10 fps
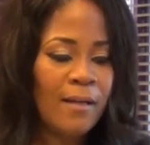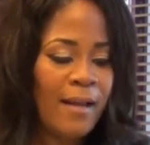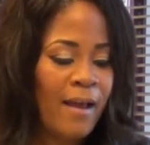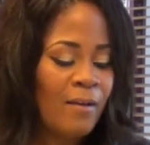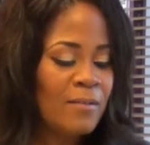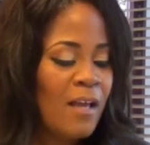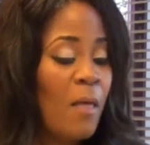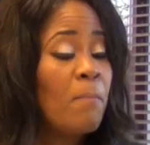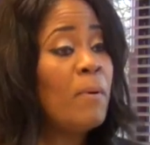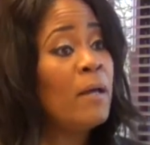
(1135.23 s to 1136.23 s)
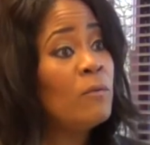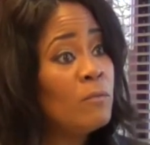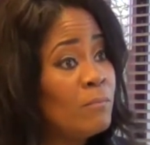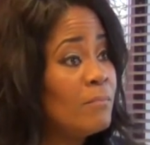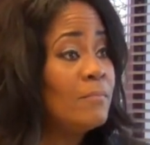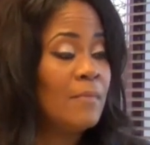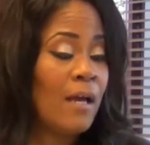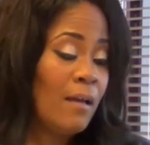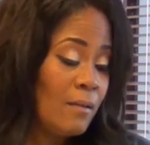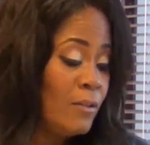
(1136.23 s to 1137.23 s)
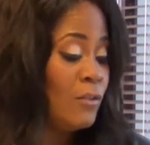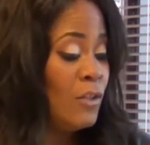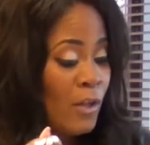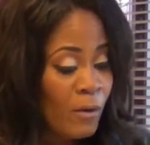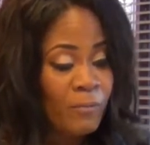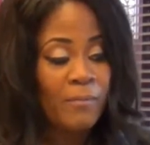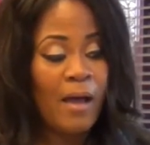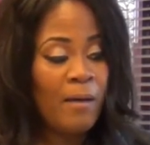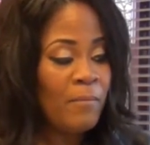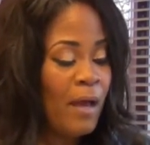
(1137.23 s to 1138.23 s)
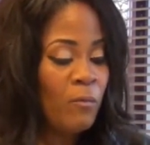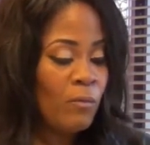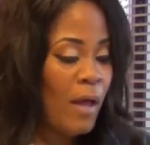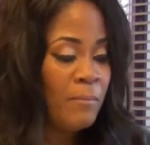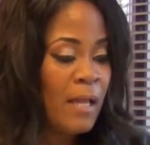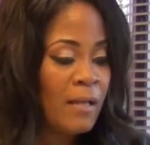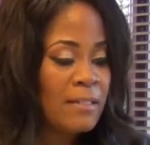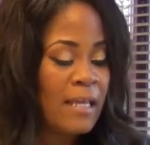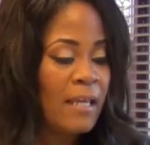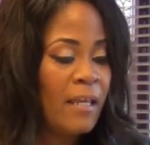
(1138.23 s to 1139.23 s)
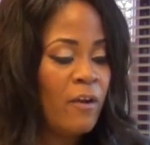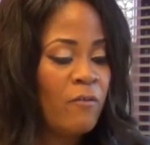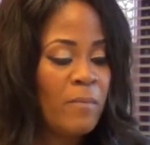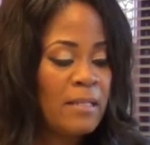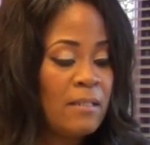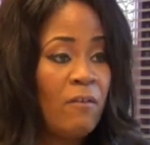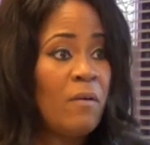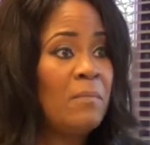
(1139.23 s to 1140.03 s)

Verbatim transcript: Cut it out. But you know, I'm, I'm, I'm not taking care of myself.